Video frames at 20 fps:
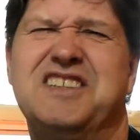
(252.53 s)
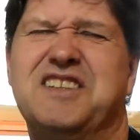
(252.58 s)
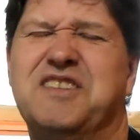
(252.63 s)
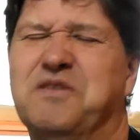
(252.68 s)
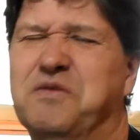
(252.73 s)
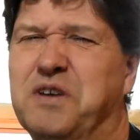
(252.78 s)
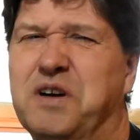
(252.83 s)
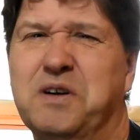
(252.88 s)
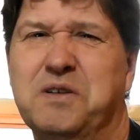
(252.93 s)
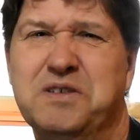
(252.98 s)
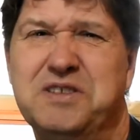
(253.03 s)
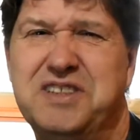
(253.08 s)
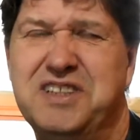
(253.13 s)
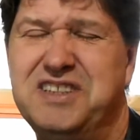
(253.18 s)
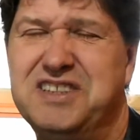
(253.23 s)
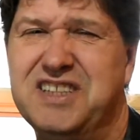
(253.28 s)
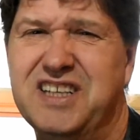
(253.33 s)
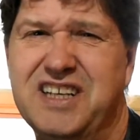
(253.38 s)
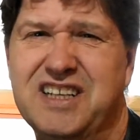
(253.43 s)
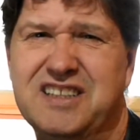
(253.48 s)
gross.
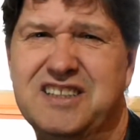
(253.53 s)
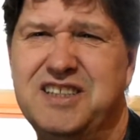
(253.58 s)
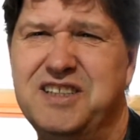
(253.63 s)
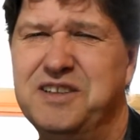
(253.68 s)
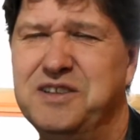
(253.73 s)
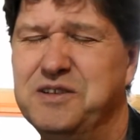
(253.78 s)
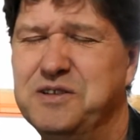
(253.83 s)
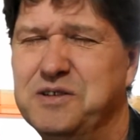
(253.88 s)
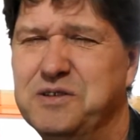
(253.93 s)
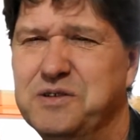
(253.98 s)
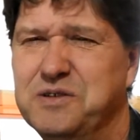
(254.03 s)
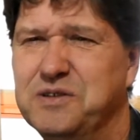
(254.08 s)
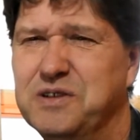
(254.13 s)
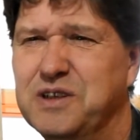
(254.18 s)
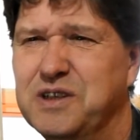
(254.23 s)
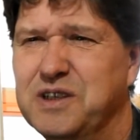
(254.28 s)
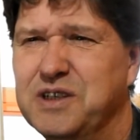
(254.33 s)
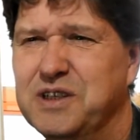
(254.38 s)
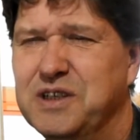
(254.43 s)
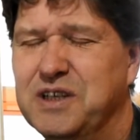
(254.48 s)
It's like two
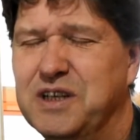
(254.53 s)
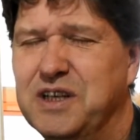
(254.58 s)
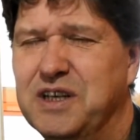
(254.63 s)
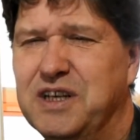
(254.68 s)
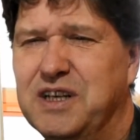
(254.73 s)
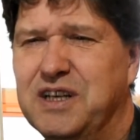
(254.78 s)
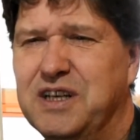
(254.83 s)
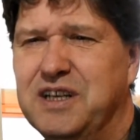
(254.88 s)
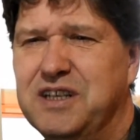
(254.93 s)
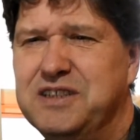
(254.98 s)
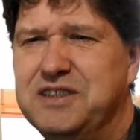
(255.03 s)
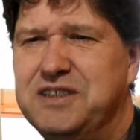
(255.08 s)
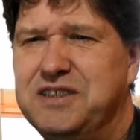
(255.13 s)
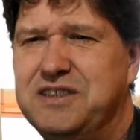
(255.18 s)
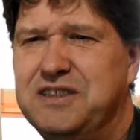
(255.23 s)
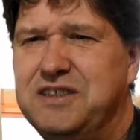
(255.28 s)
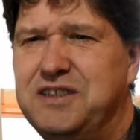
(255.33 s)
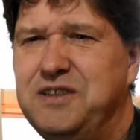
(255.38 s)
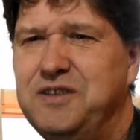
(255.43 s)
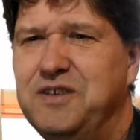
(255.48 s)

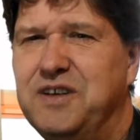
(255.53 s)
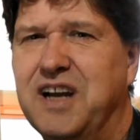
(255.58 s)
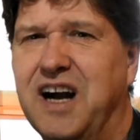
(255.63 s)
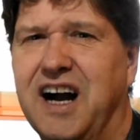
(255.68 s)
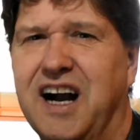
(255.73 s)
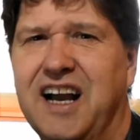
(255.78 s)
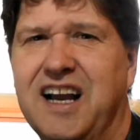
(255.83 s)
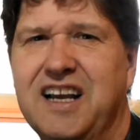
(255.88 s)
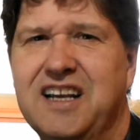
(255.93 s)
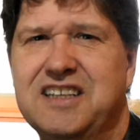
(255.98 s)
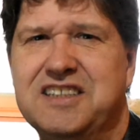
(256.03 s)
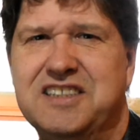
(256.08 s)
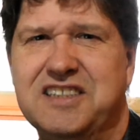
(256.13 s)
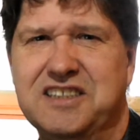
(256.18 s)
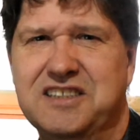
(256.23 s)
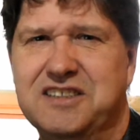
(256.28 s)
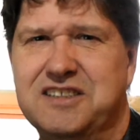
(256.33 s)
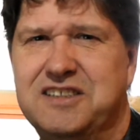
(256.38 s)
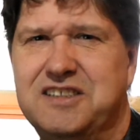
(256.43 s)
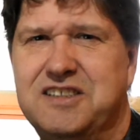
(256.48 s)
guys
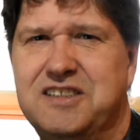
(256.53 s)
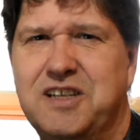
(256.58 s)
in